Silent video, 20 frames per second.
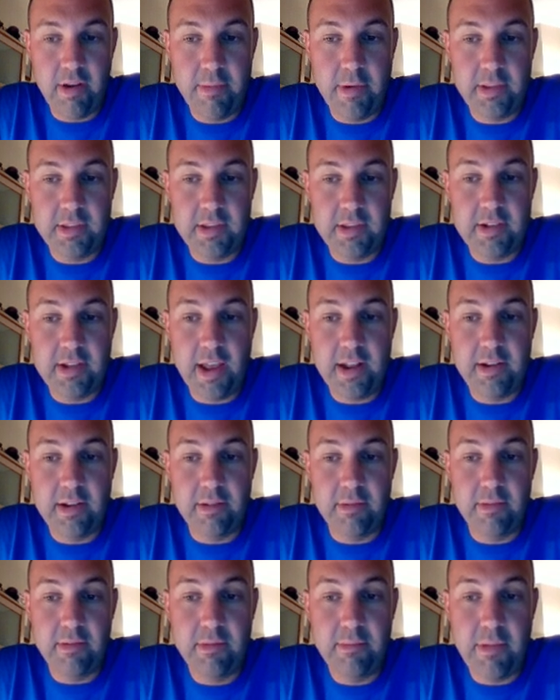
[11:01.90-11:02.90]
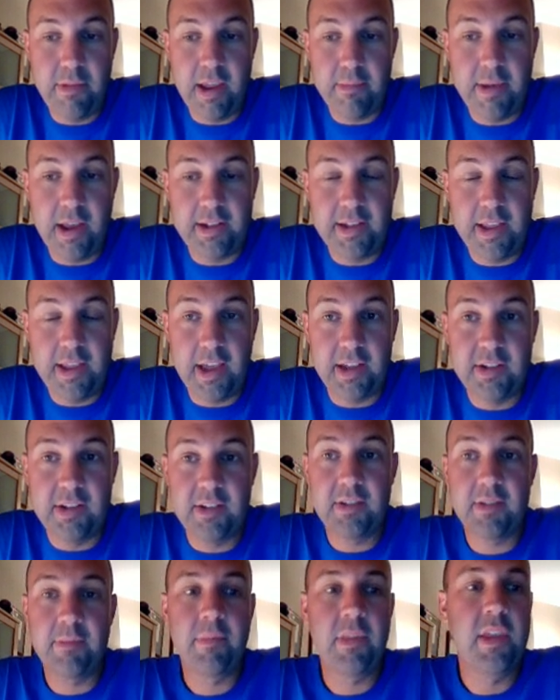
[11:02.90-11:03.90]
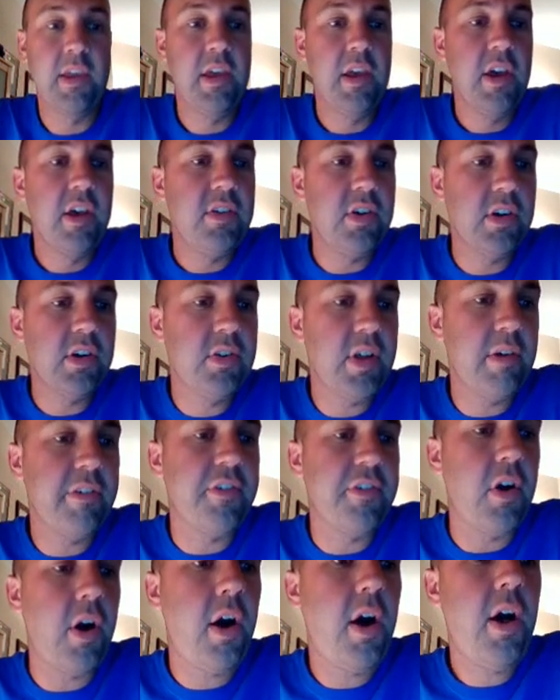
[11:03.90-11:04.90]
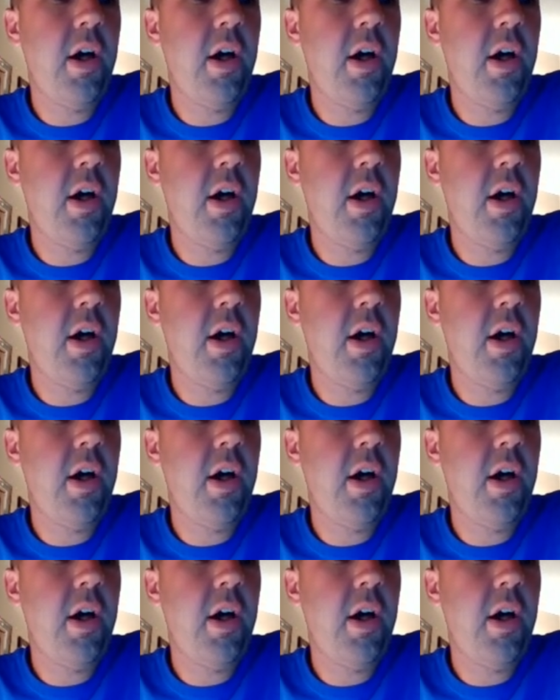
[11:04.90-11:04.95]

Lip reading: angry about the debt and paying back taxes. So you're going to do that for